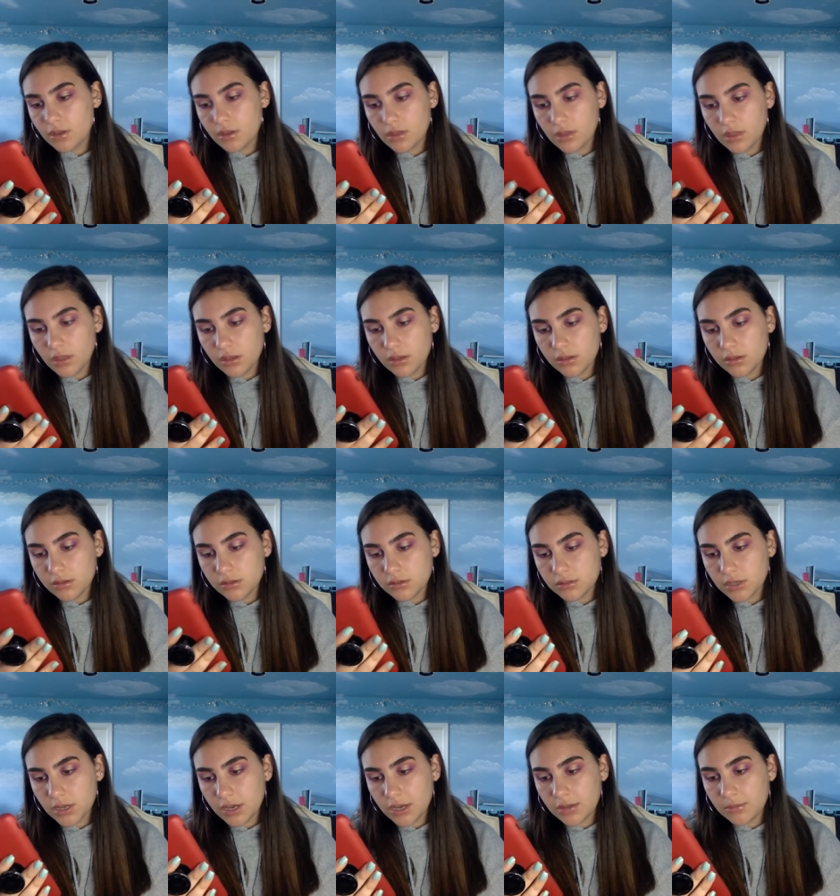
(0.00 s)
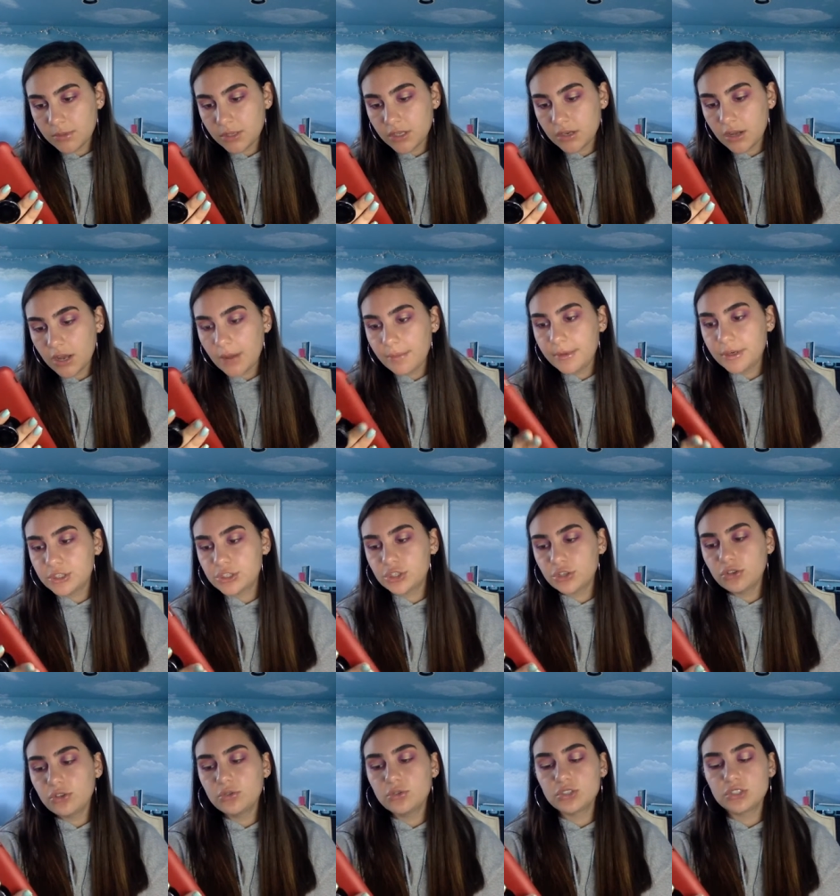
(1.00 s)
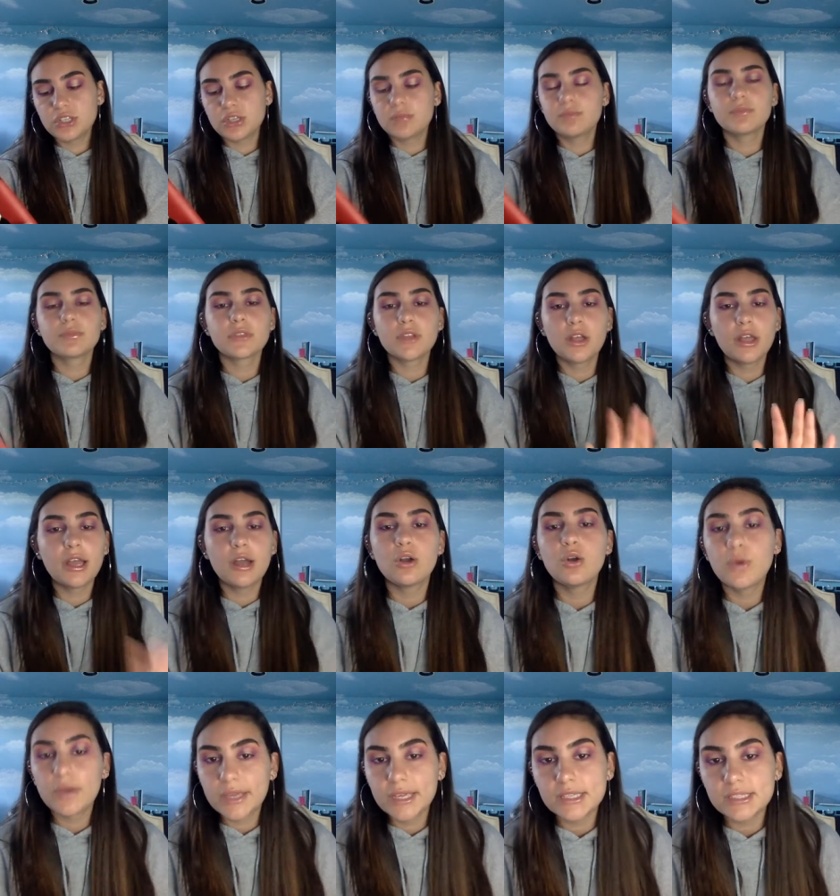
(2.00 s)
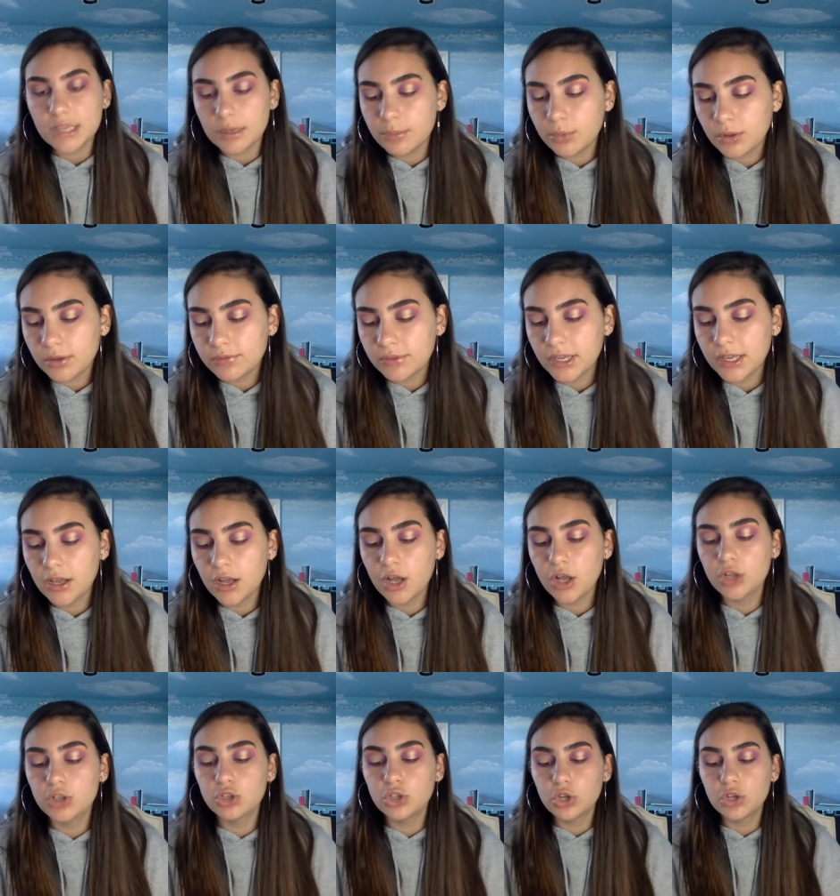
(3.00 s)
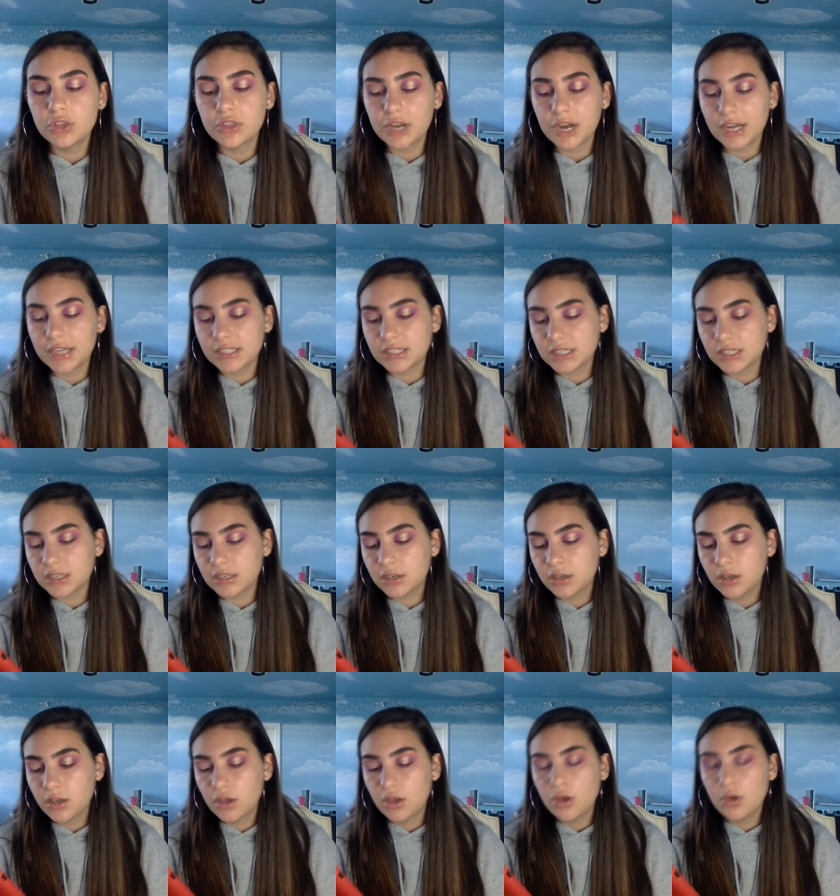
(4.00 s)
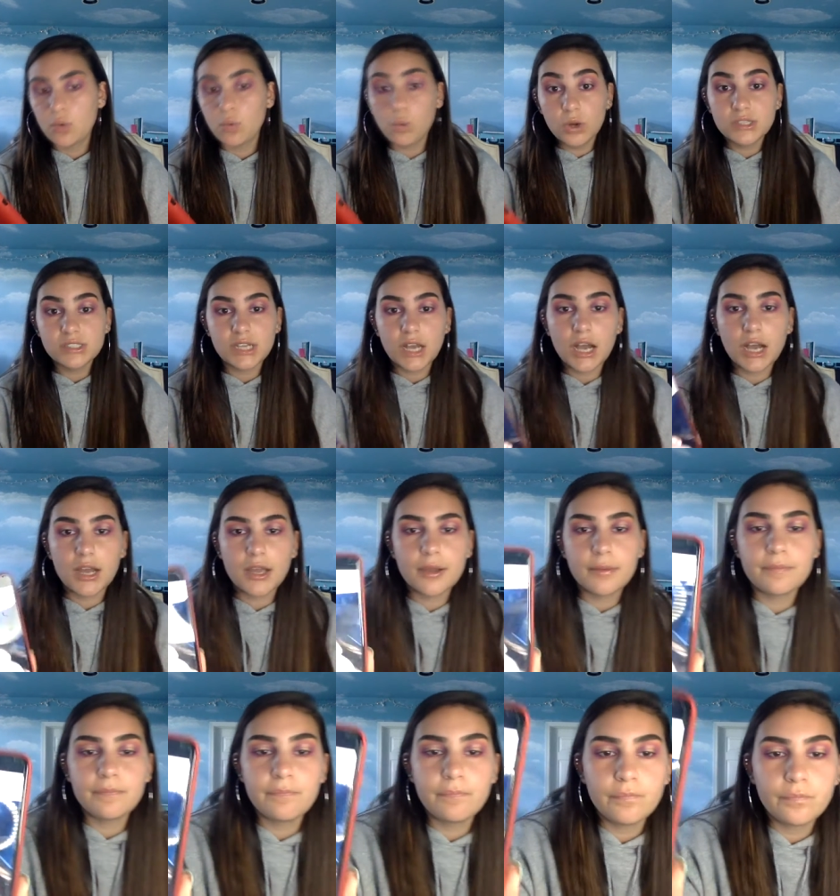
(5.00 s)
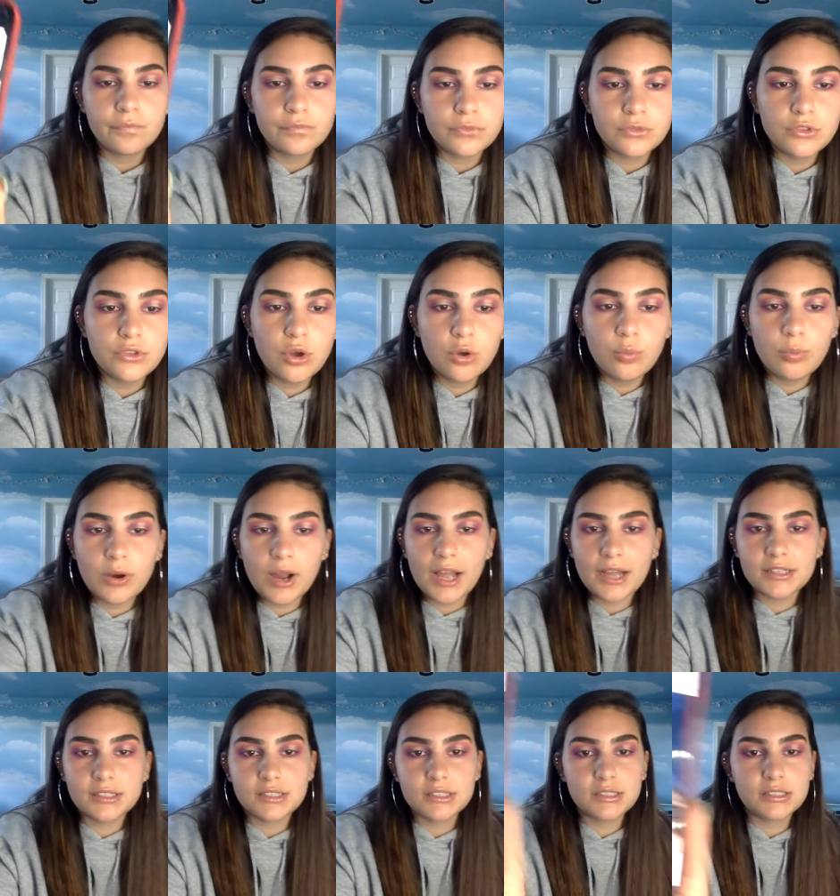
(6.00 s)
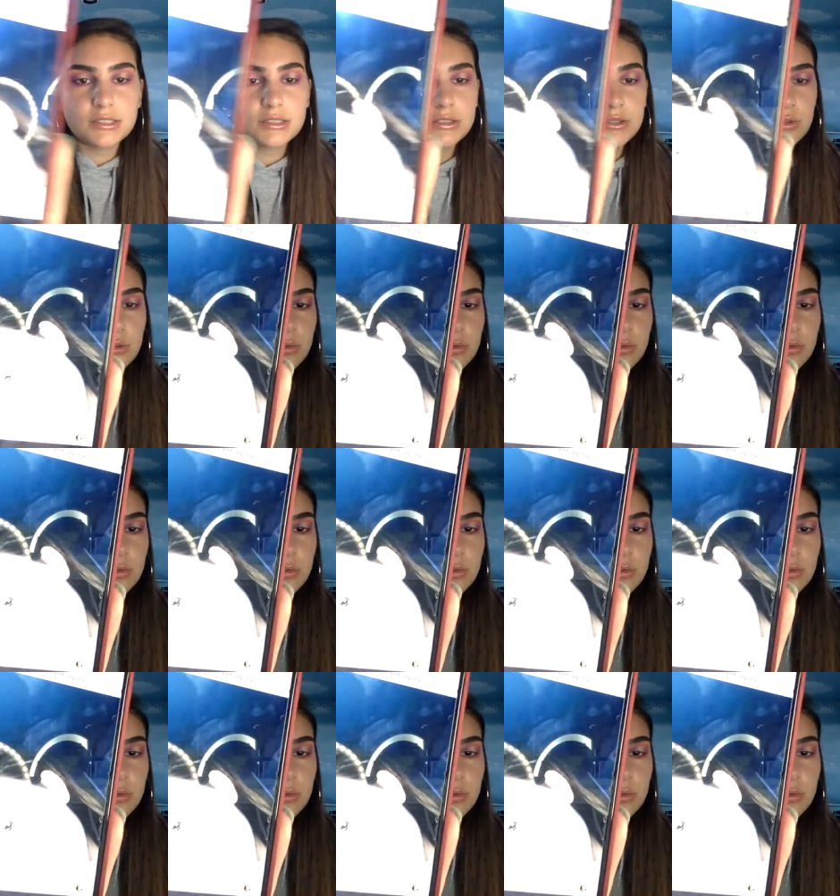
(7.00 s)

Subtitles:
And I mean, I'm going to show you just like a quick example of like a look that I did one time, no practice.